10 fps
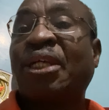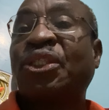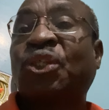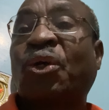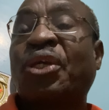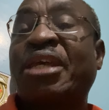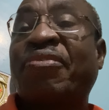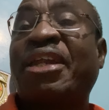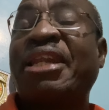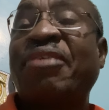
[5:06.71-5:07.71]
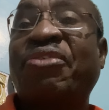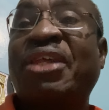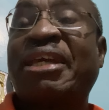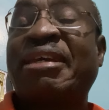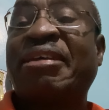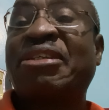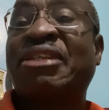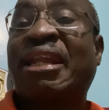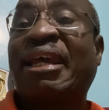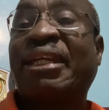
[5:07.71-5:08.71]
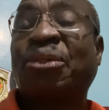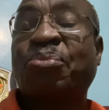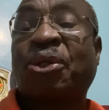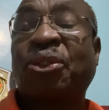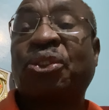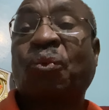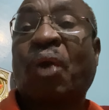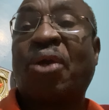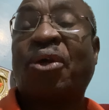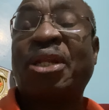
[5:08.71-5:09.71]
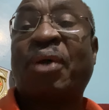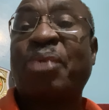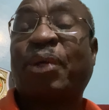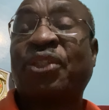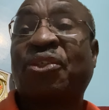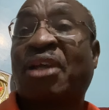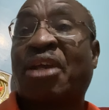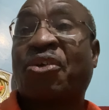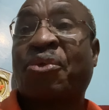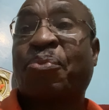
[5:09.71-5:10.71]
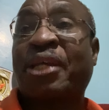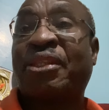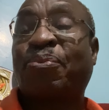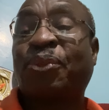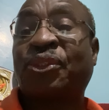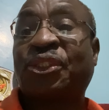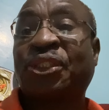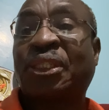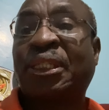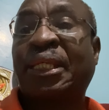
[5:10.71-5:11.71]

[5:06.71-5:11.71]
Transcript: So even if they select, because only one person can occupy the position,